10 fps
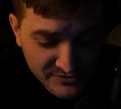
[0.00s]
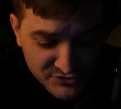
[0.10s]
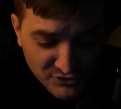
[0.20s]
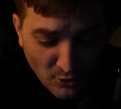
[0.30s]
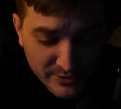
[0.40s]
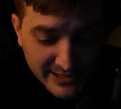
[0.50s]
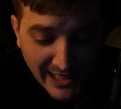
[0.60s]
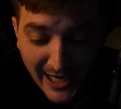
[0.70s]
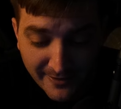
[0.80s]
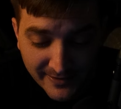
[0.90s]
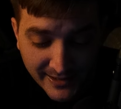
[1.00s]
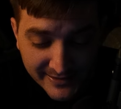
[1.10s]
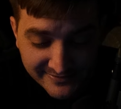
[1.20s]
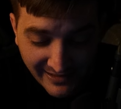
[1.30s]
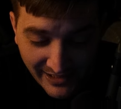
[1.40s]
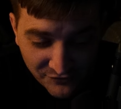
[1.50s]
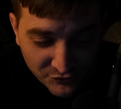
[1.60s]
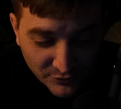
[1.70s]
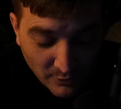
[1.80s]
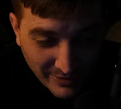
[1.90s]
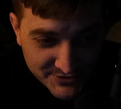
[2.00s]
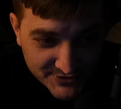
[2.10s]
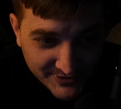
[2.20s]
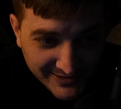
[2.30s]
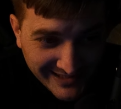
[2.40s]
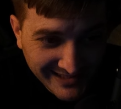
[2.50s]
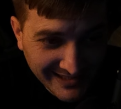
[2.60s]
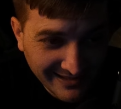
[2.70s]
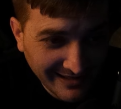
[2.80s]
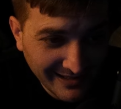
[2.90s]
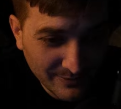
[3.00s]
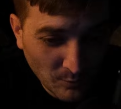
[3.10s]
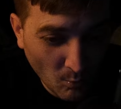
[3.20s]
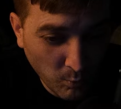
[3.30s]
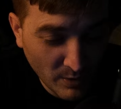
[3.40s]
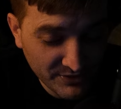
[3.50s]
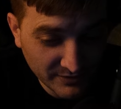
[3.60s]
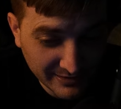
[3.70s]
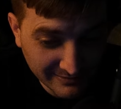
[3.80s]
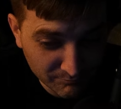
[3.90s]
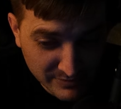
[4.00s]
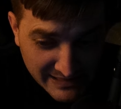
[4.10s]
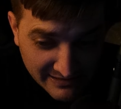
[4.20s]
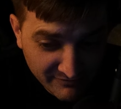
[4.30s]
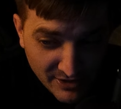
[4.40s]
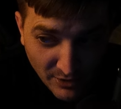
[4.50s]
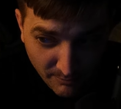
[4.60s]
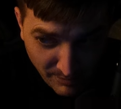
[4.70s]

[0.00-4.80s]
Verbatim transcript: So, yeah, to answer your question, with given the